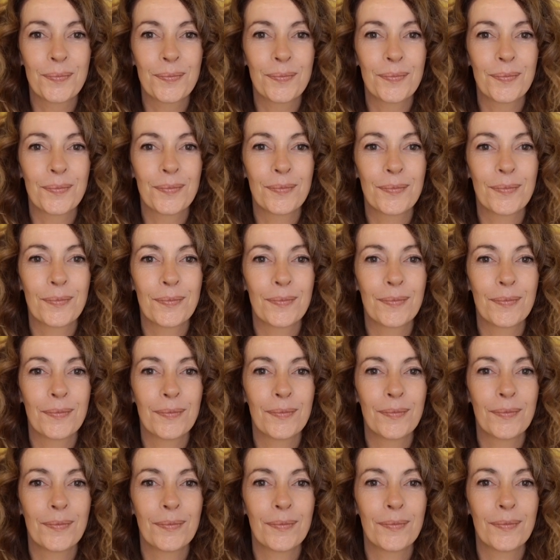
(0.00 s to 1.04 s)

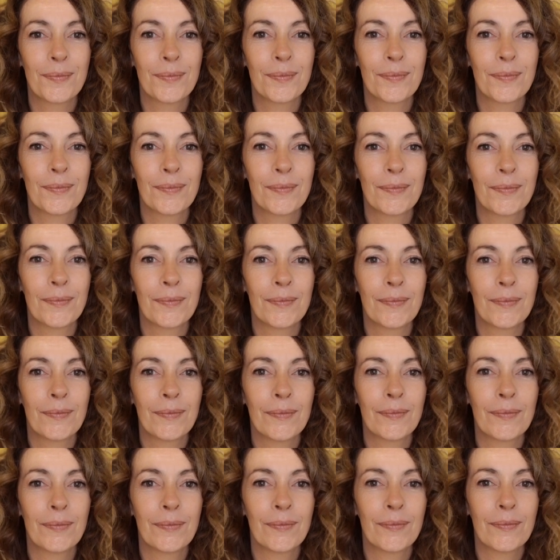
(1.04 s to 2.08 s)

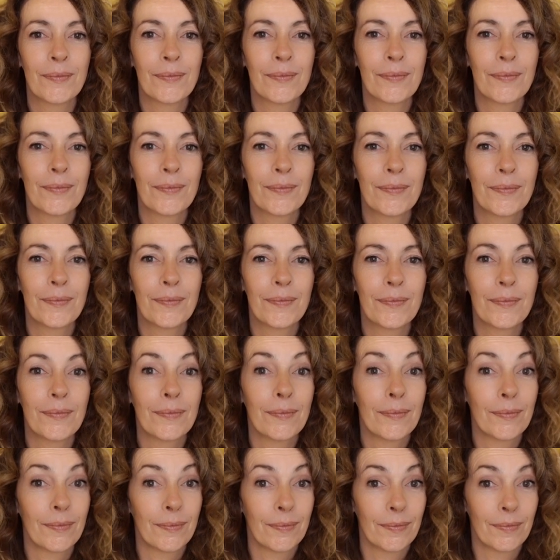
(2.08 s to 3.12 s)

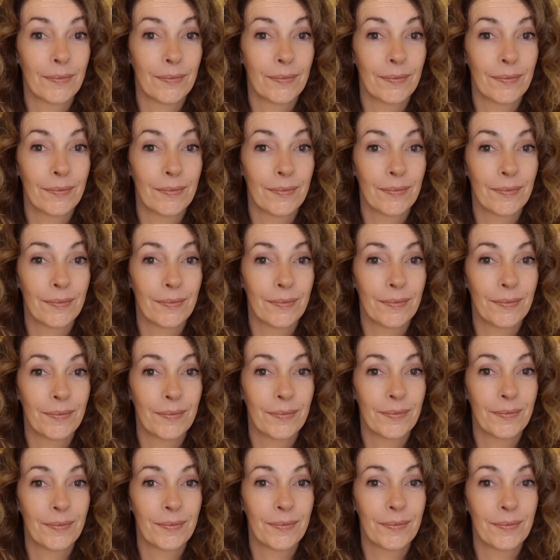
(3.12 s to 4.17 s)

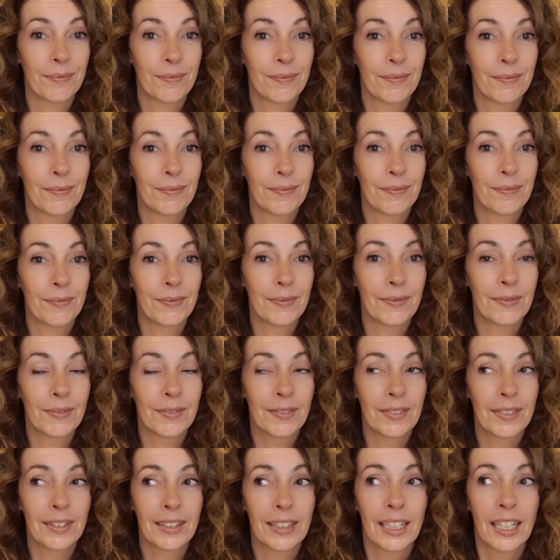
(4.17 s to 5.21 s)

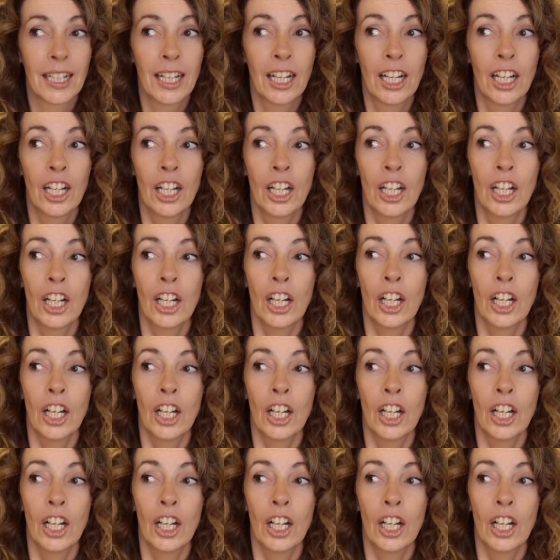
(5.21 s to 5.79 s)
[no speech]